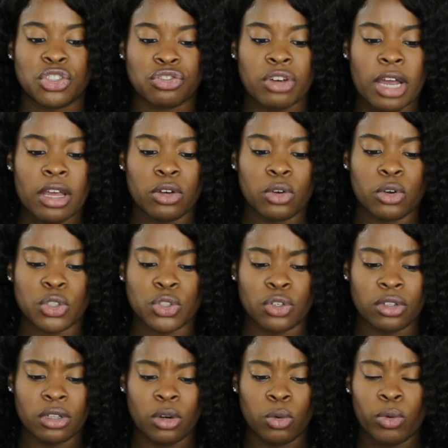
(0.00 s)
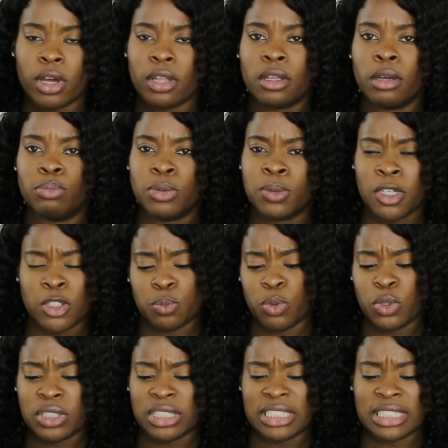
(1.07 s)
triangles or the where the boobs are
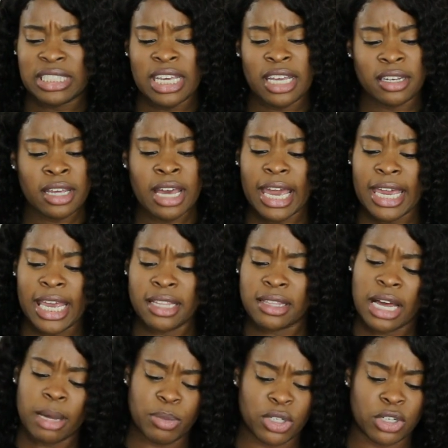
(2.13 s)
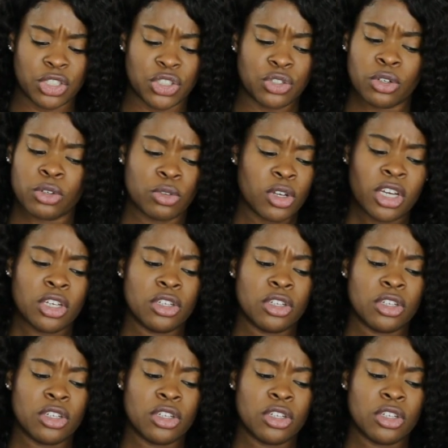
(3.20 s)
supposed to sit in it. I hate that because you don't.